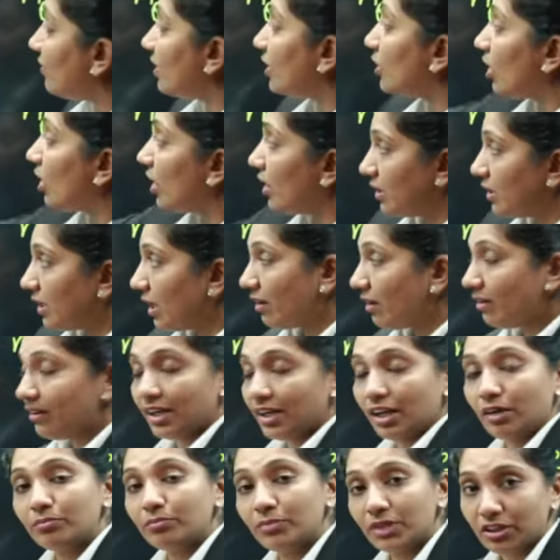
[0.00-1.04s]
we got the
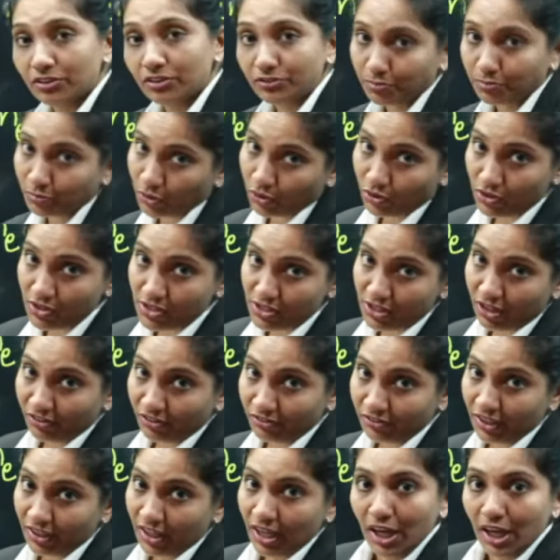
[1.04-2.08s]
number of moles of
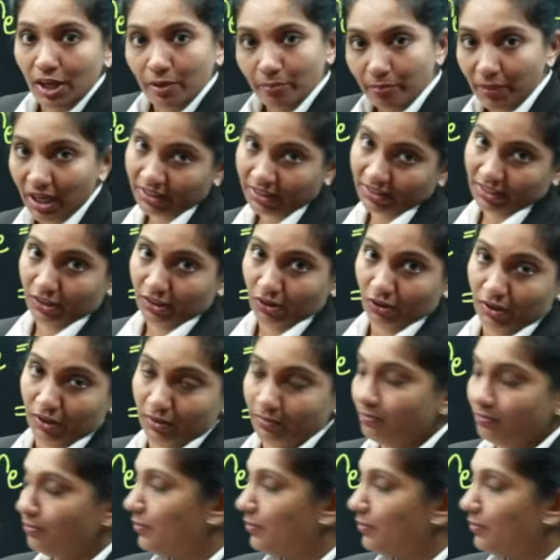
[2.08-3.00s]
methanol.